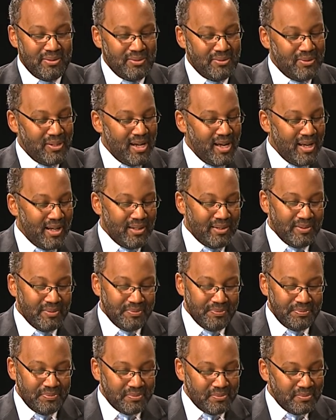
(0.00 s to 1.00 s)
Wow.
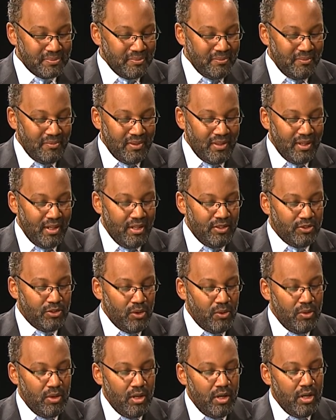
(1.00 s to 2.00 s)
And
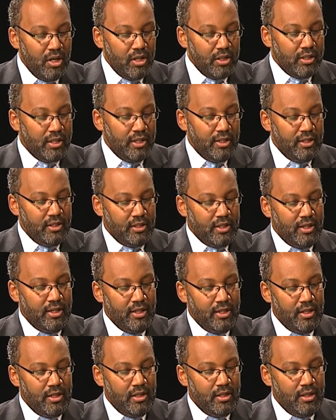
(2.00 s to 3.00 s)
so, can,
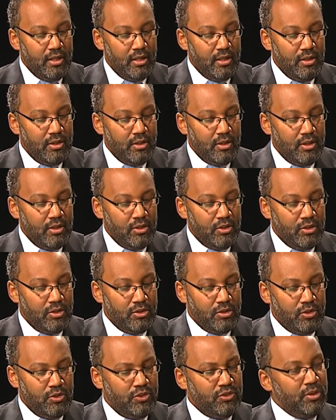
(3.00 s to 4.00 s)
can,
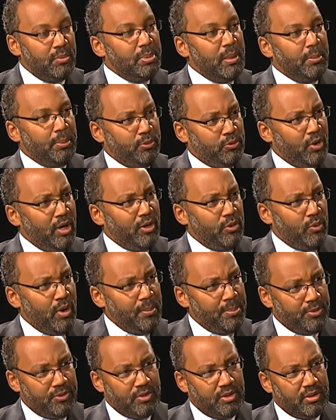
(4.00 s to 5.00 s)
do you see people trying to
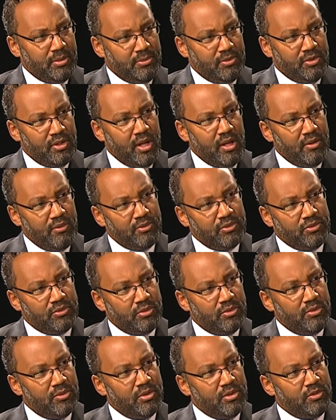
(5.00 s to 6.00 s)
represent themselves
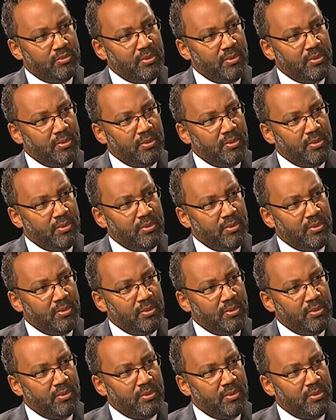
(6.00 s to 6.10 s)
through this